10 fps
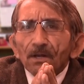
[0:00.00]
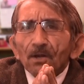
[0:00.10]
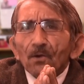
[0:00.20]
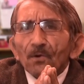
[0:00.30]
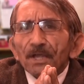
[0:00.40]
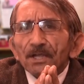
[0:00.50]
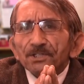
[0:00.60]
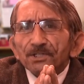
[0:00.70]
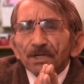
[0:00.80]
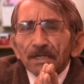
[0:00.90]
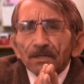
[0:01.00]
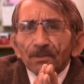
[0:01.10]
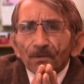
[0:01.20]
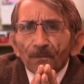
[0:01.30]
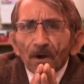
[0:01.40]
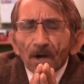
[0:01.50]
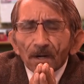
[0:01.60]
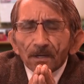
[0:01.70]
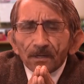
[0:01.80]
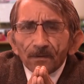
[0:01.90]
location in the
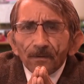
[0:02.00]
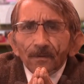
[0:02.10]
park,